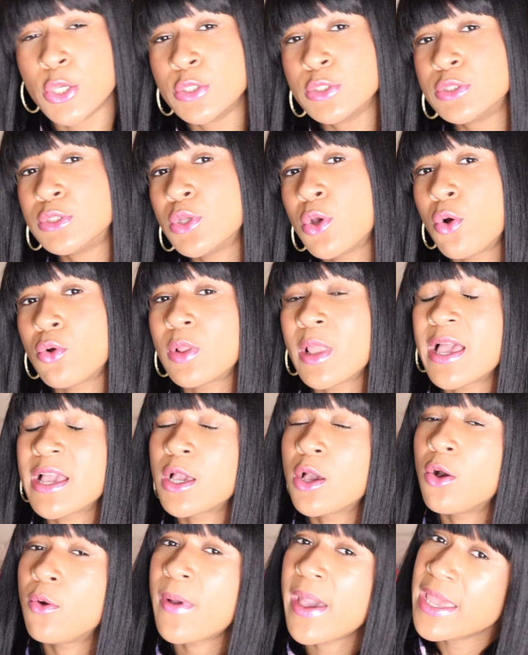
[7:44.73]
So let
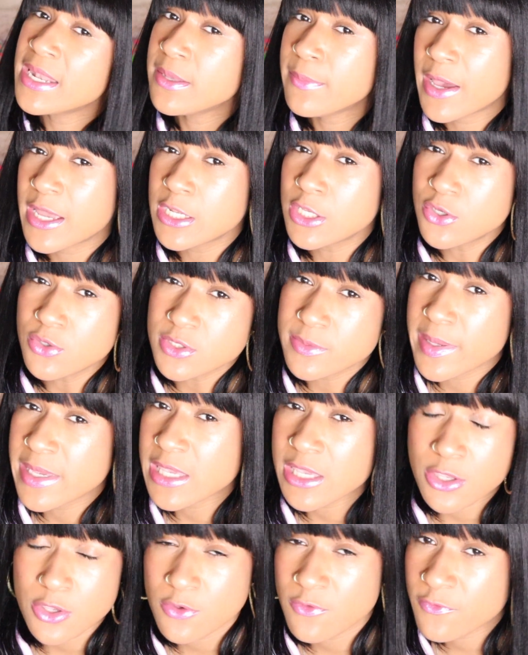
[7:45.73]
go anybody who's
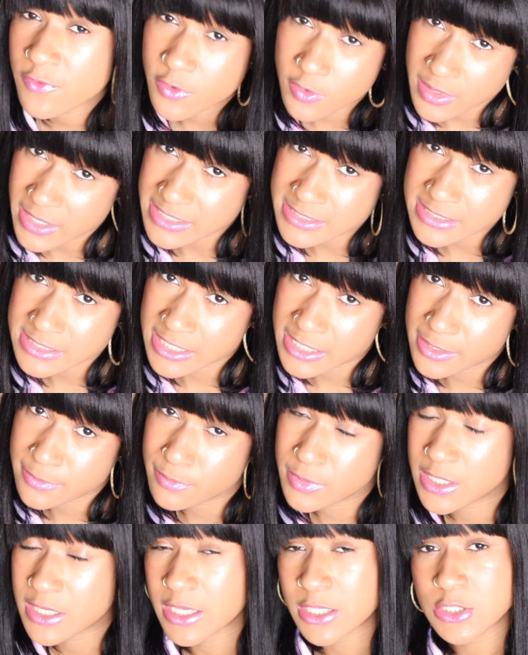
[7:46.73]
making you feel less than
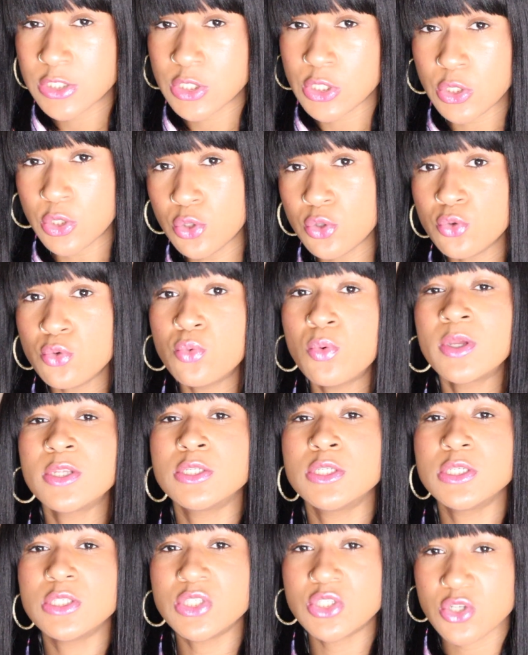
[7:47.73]
because you
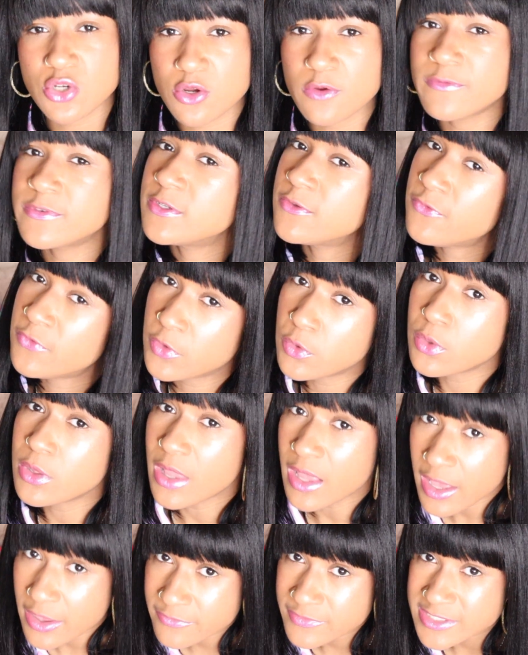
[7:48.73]
deserve to feel
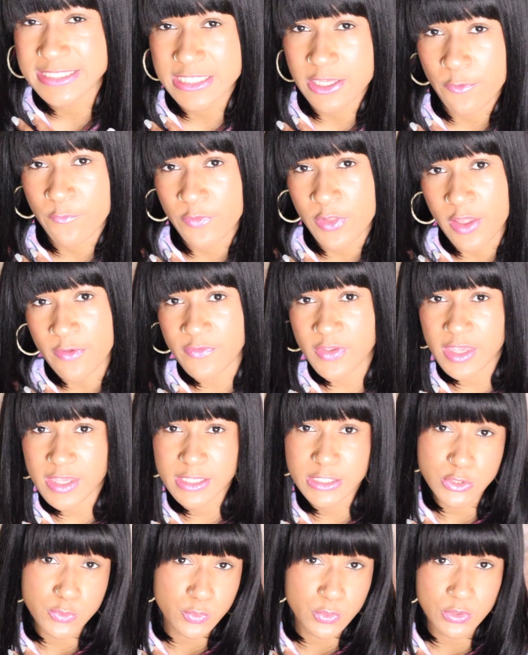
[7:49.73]
loved. Self-love
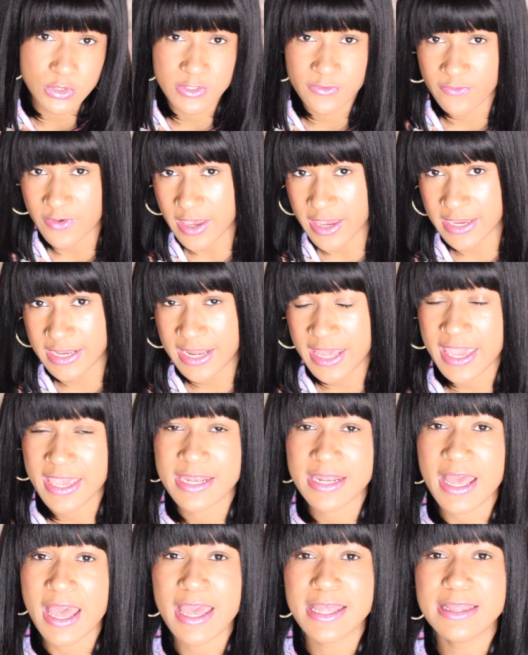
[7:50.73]
is Real Divyne
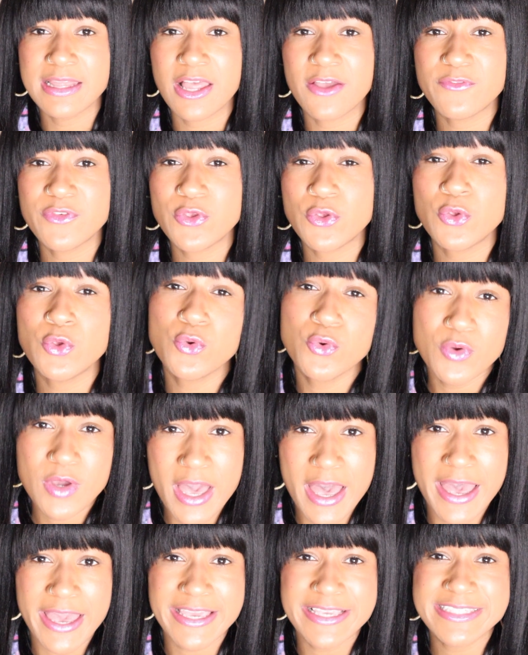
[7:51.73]
and I love you
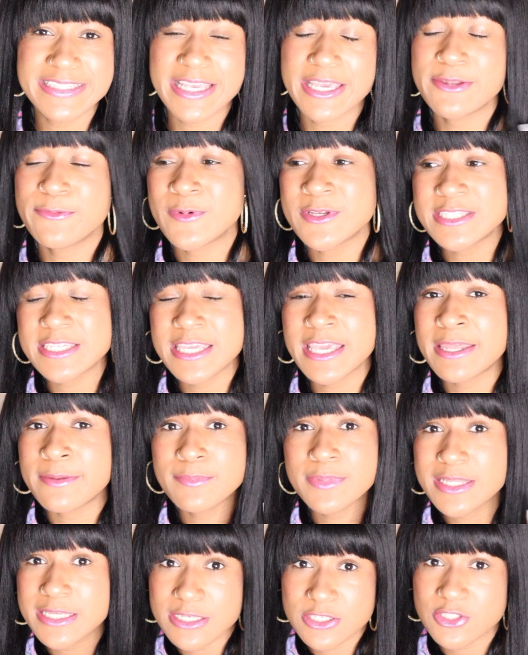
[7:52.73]
guys. And once again,
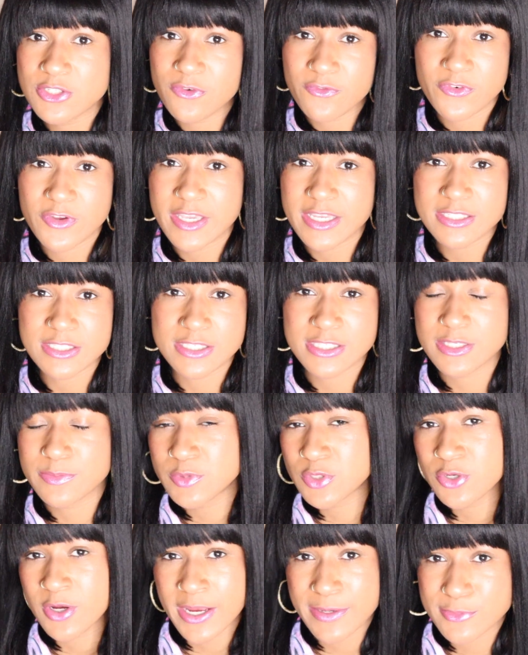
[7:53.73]
please don't forget to
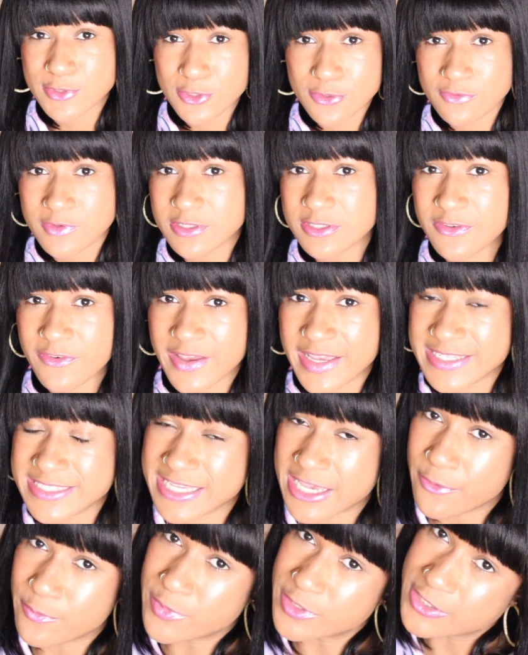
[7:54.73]
subscribe to Real Divyne
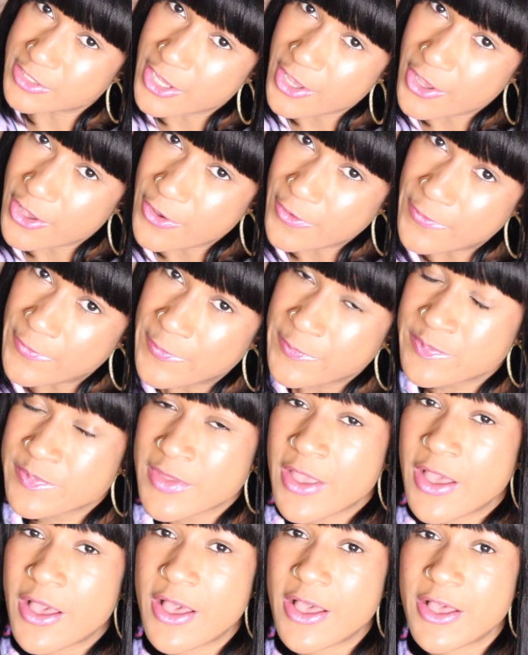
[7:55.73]
down below
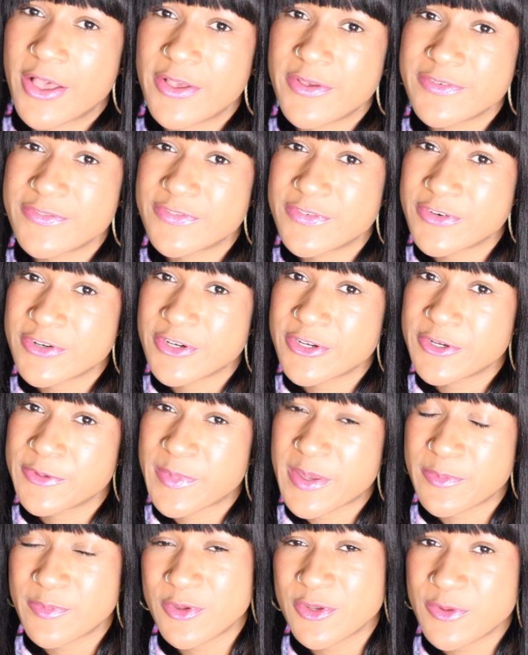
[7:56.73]
uh, for
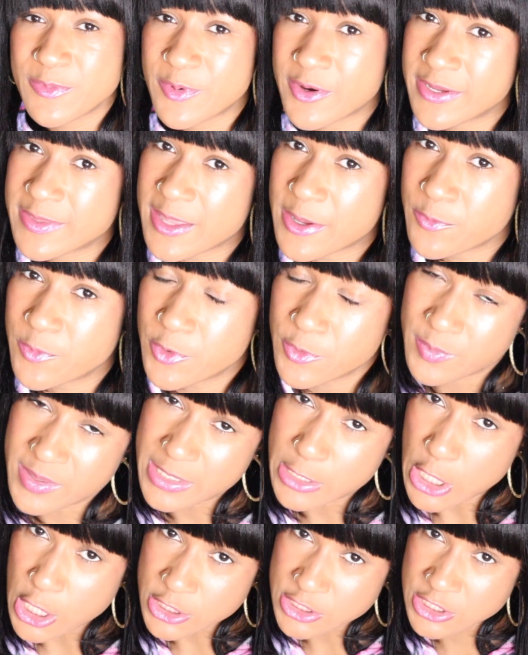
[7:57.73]
my beauty brand that will be
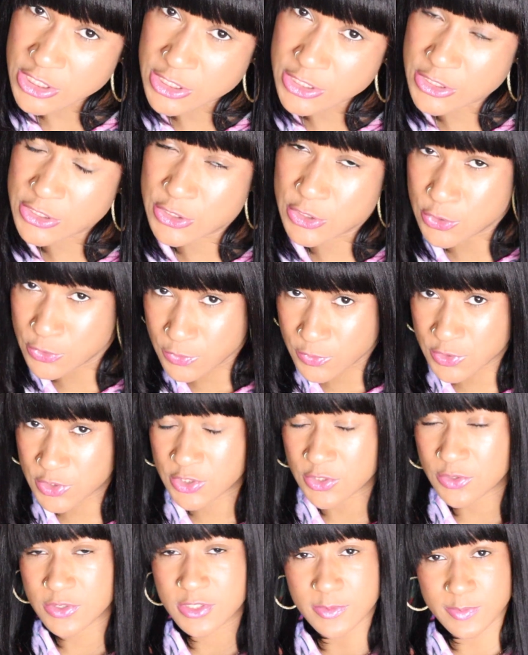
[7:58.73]
launching soon.
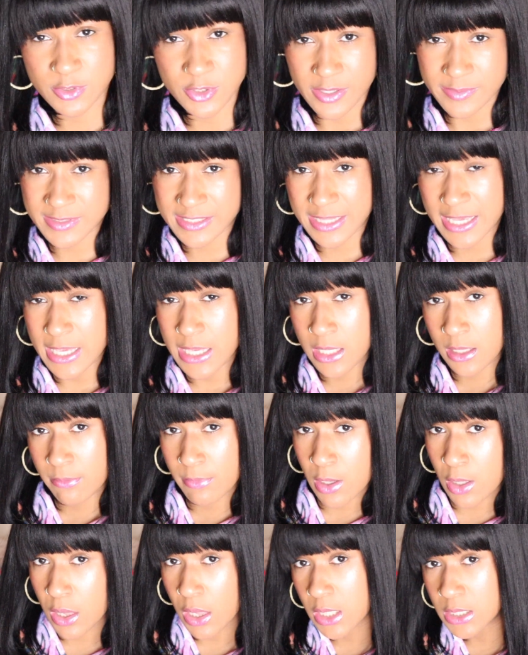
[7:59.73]
So subscribe to that
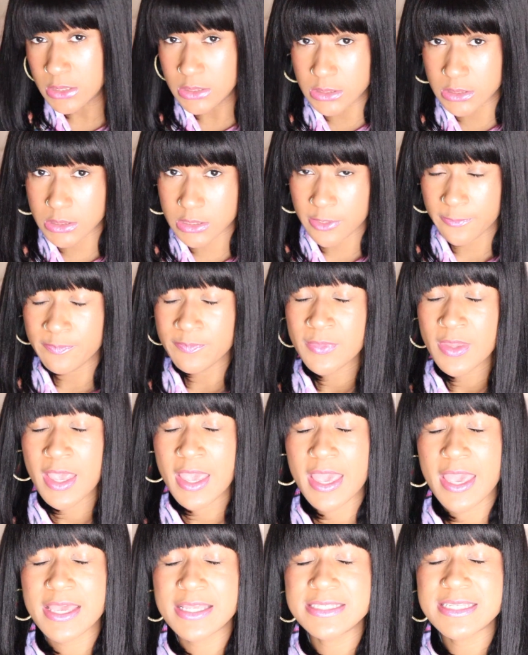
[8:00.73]
email list
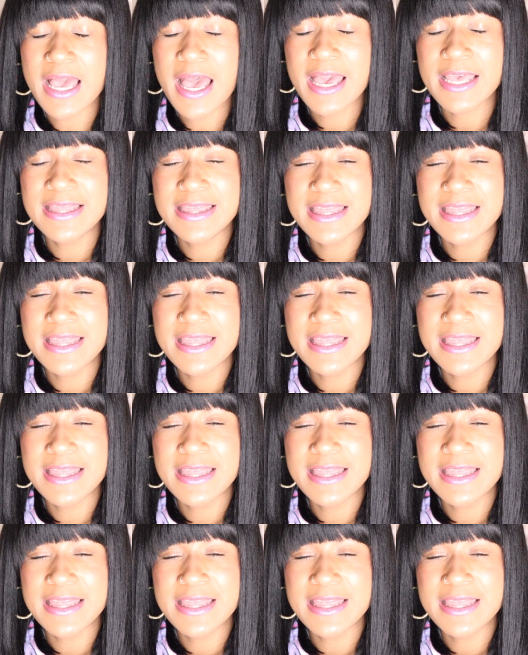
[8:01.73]
and I